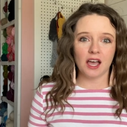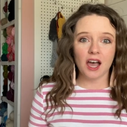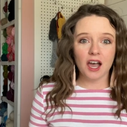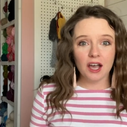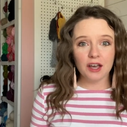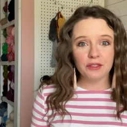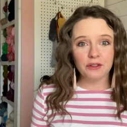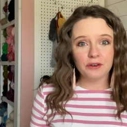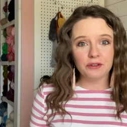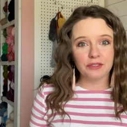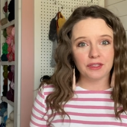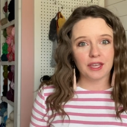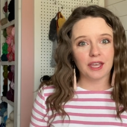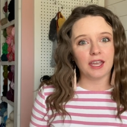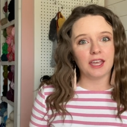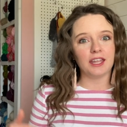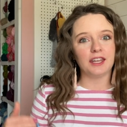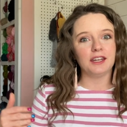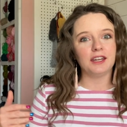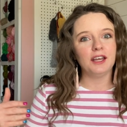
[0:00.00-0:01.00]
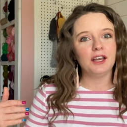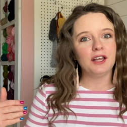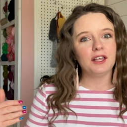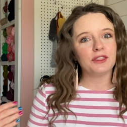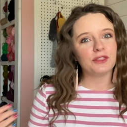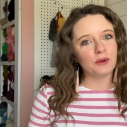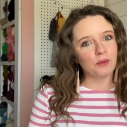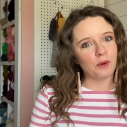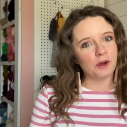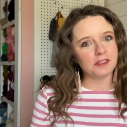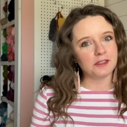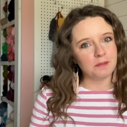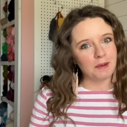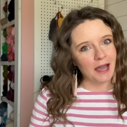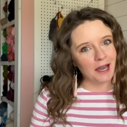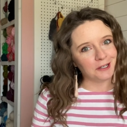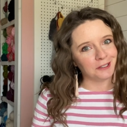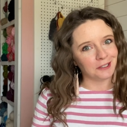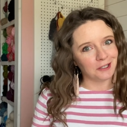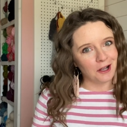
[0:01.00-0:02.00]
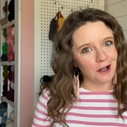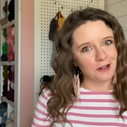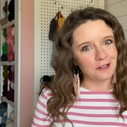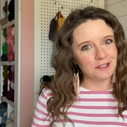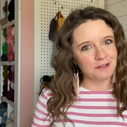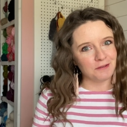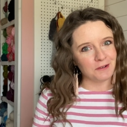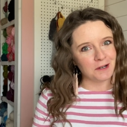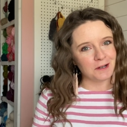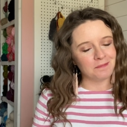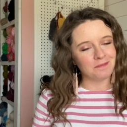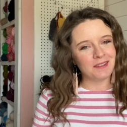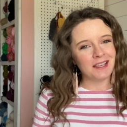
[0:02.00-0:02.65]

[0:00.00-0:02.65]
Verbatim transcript: other than the one the pattern calls for.